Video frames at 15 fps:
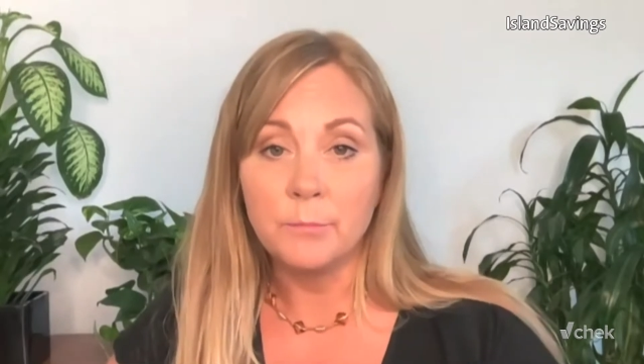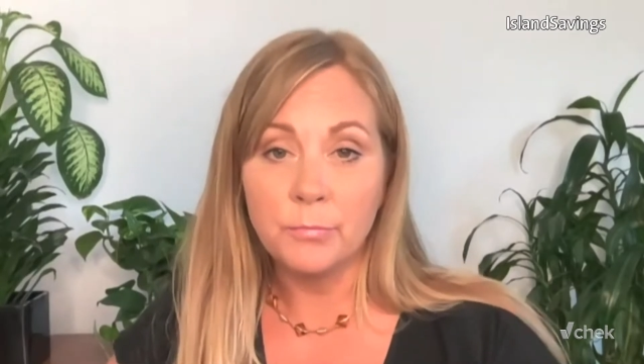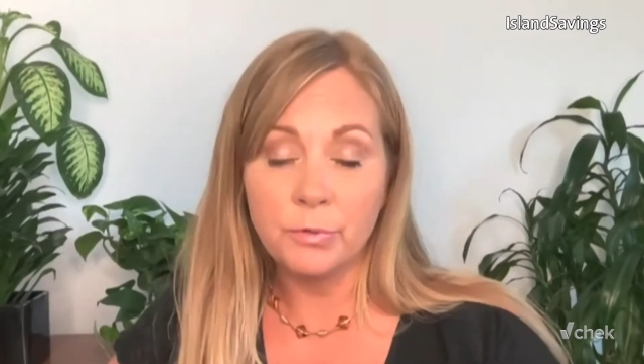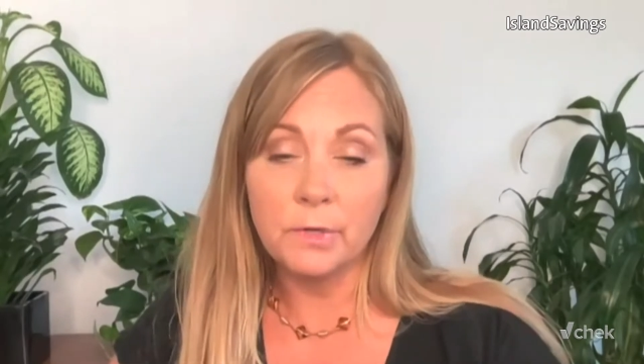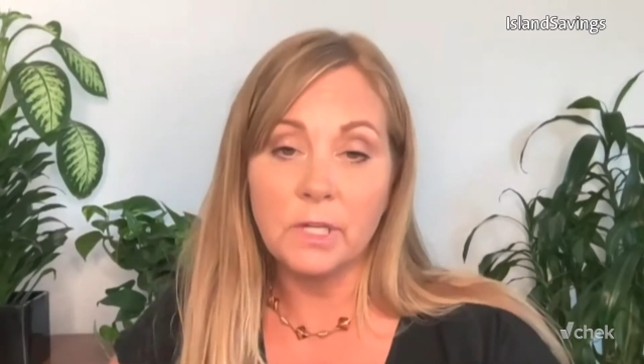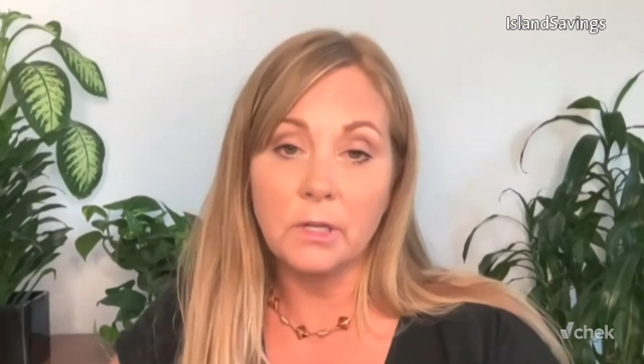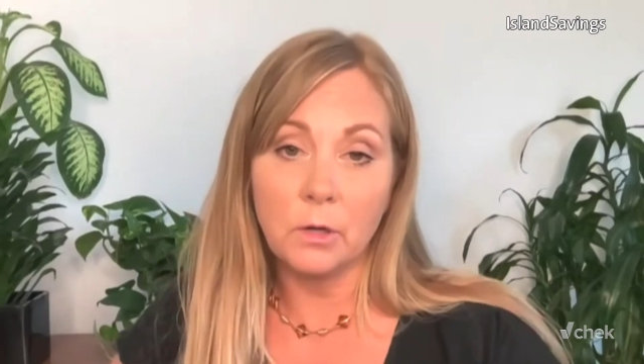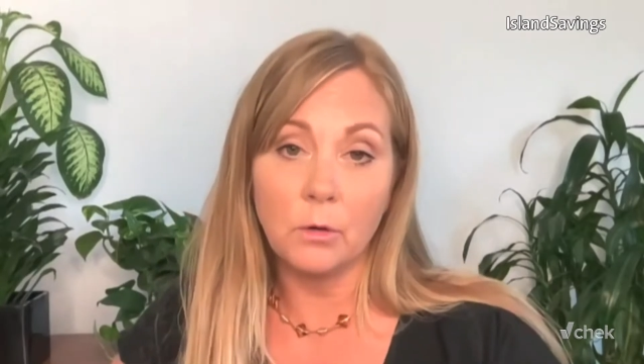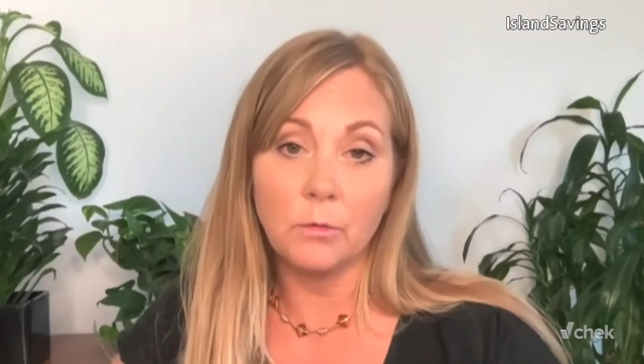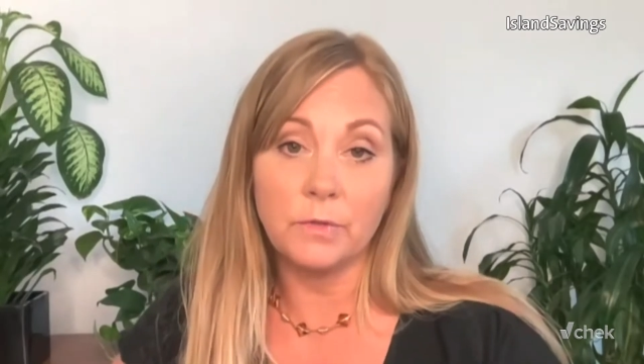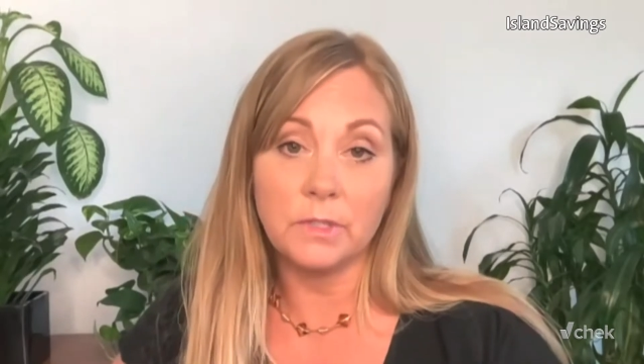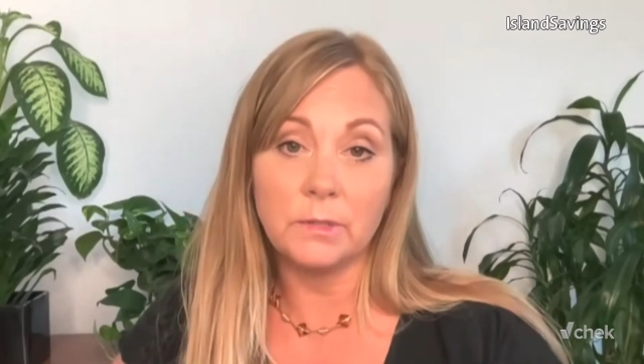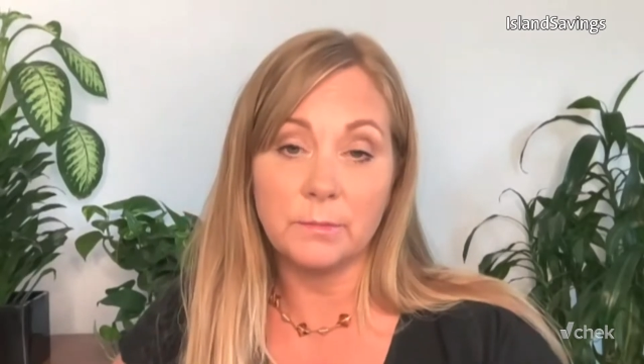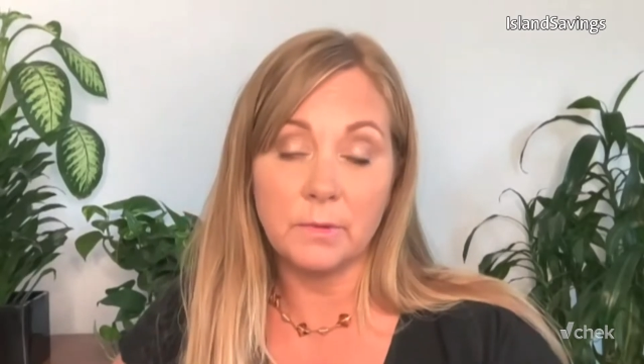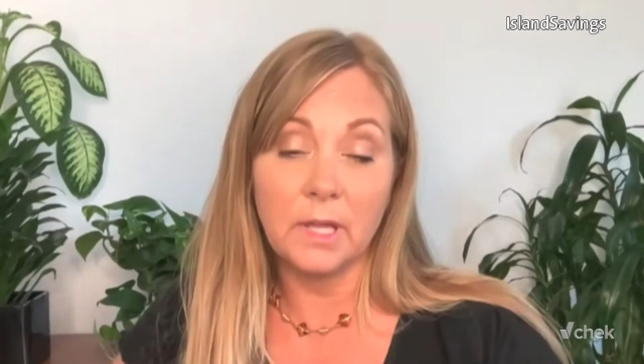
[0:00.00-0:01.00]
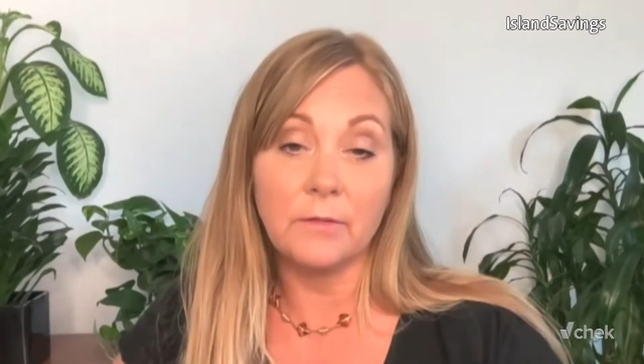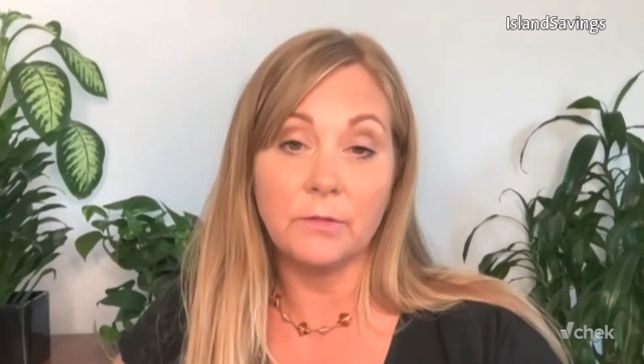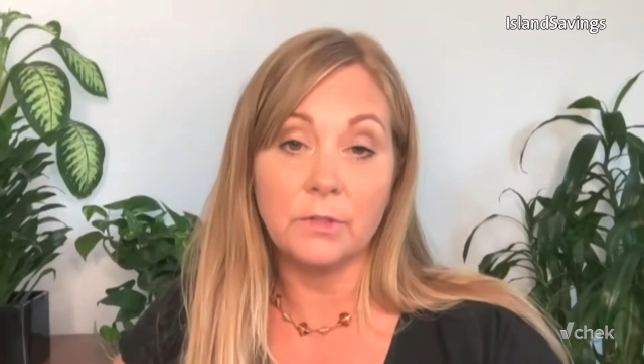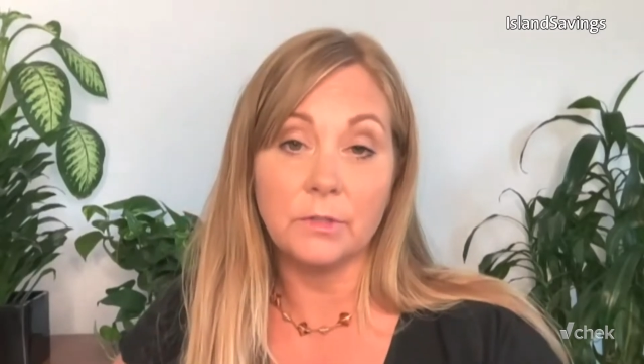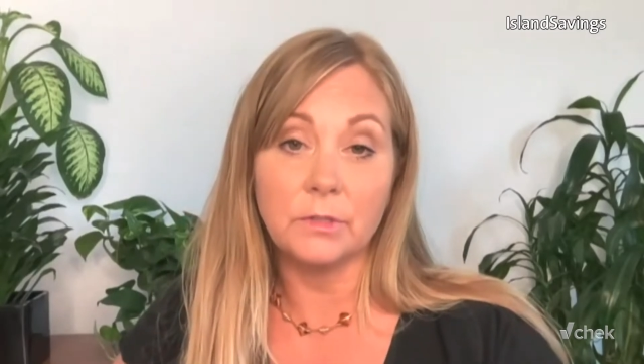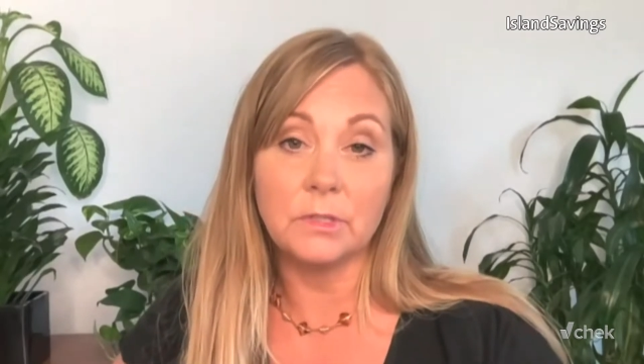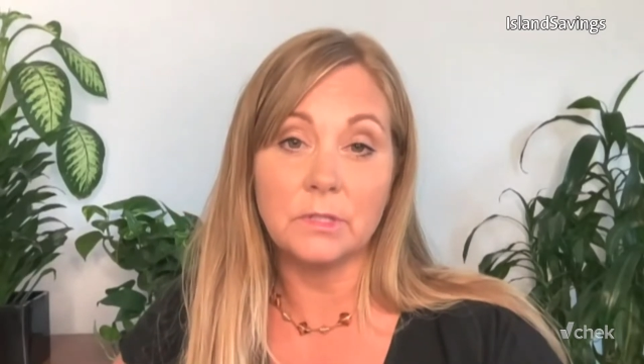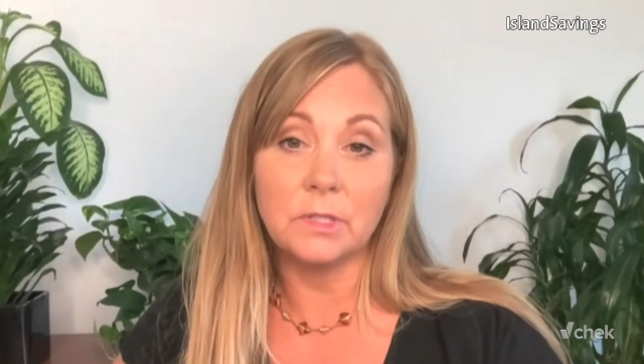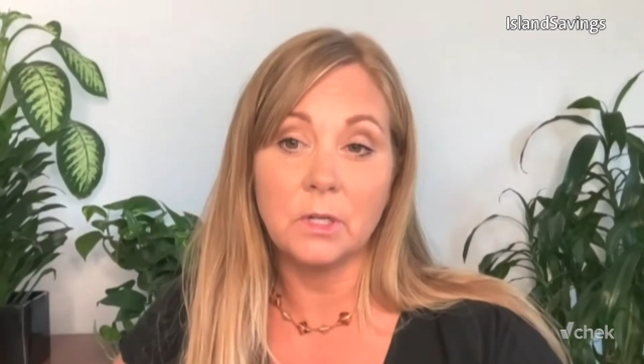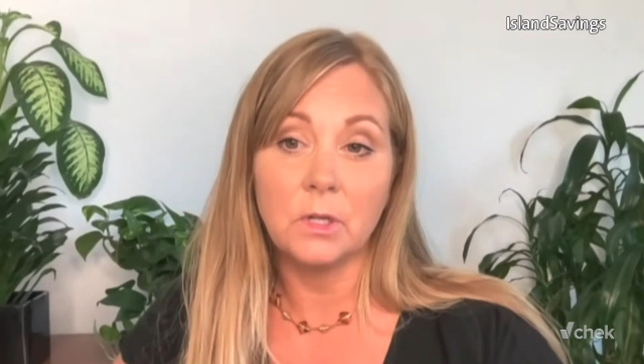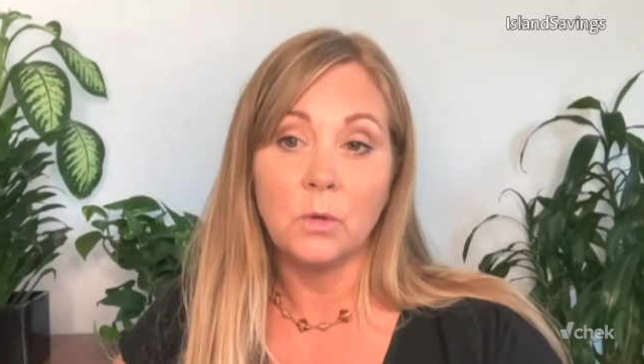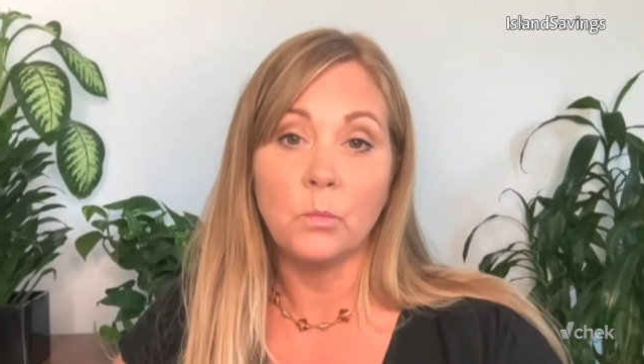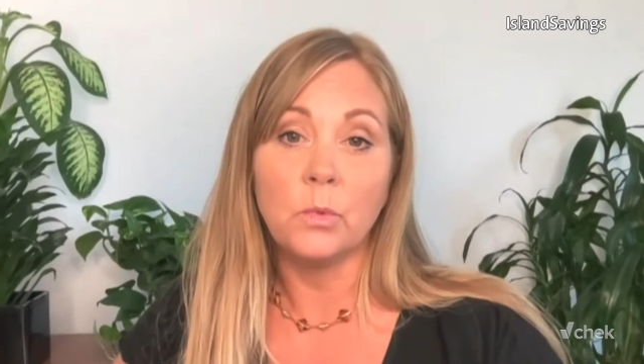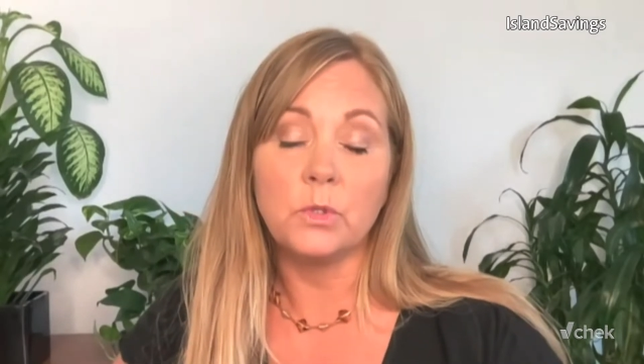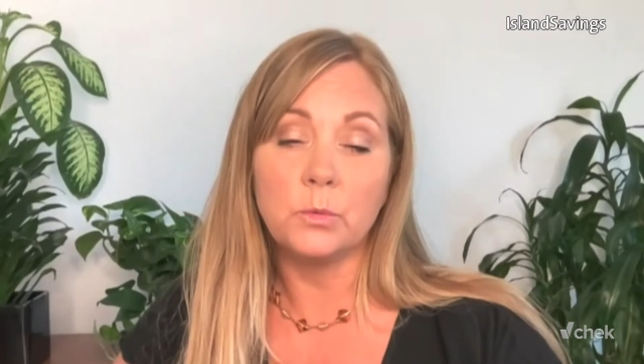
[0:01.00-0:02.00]
pre-COVID levels,
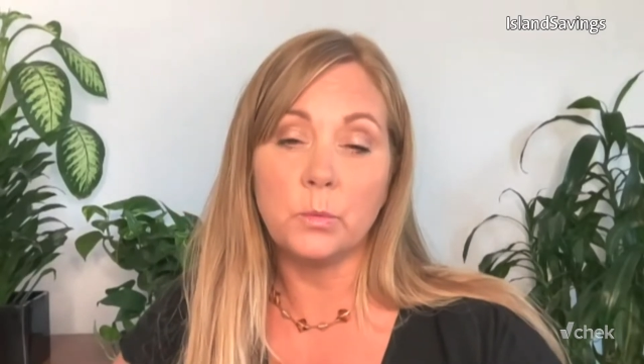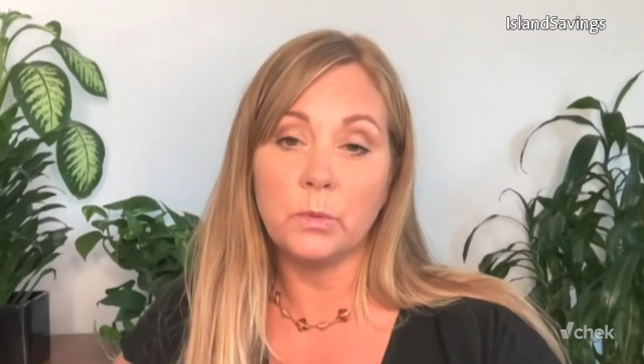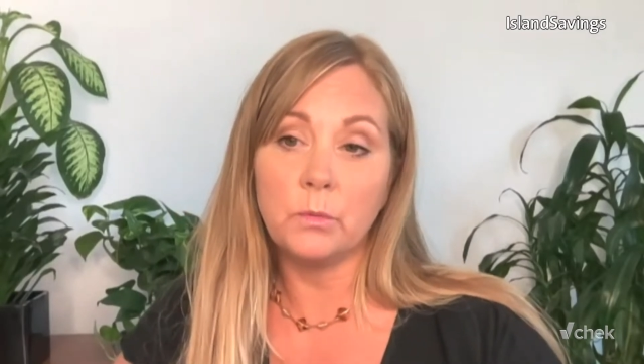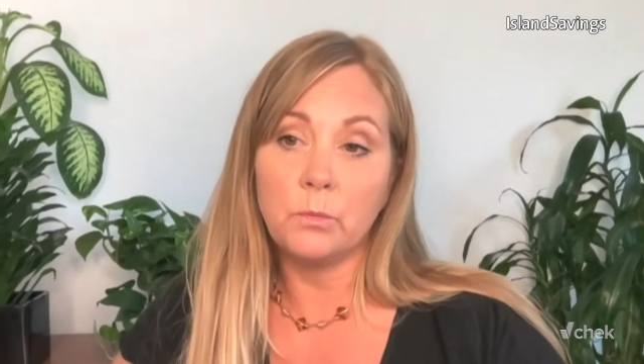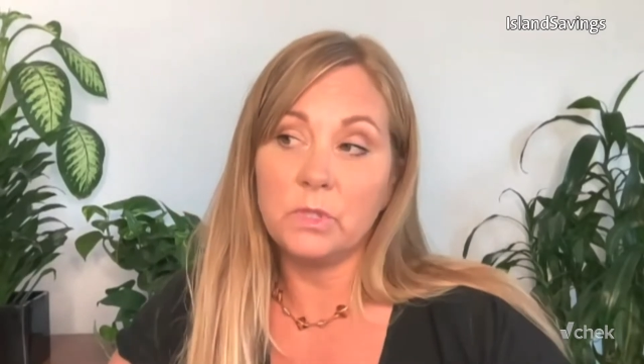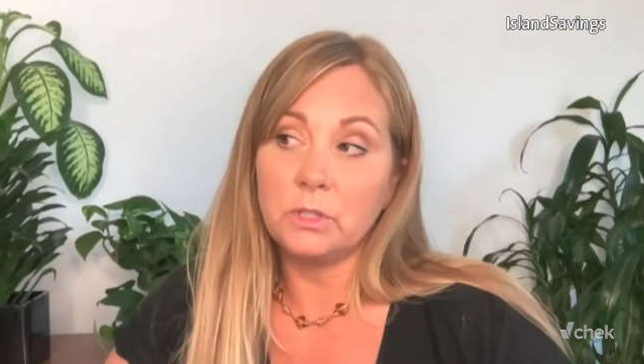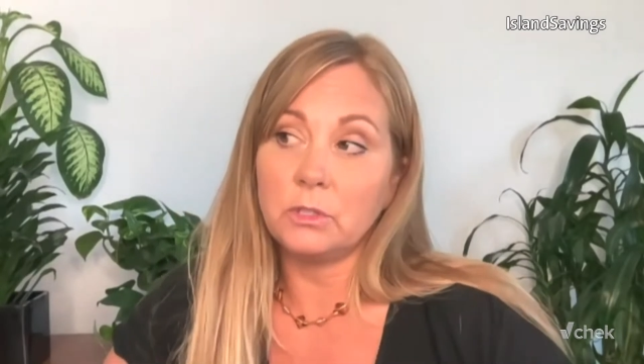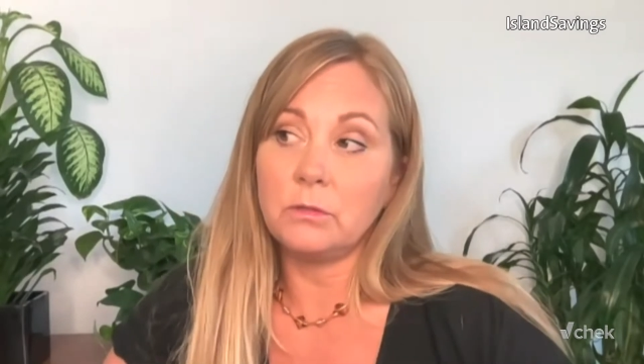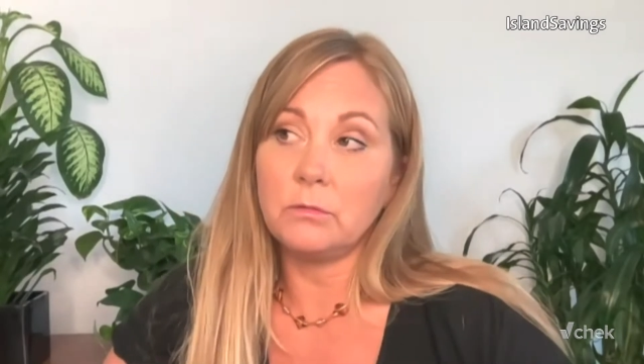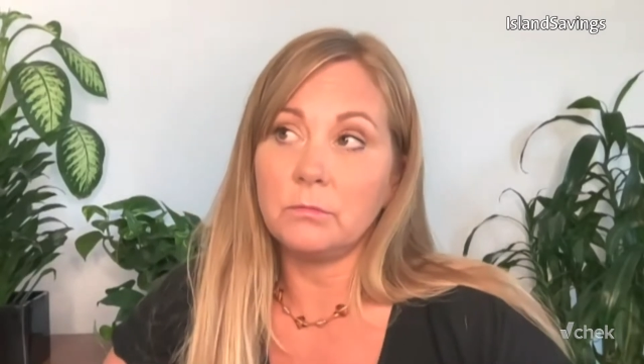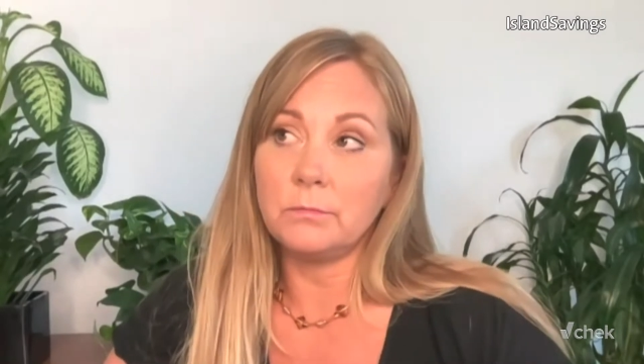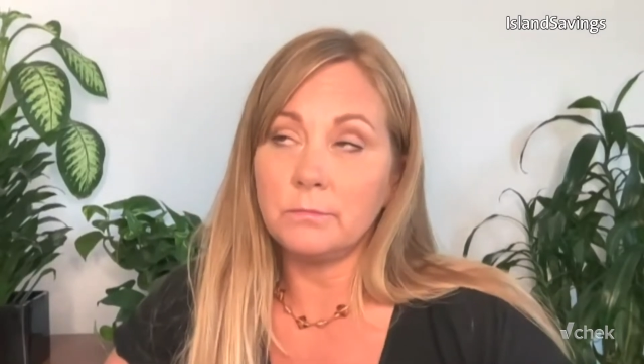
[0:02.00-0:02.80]
which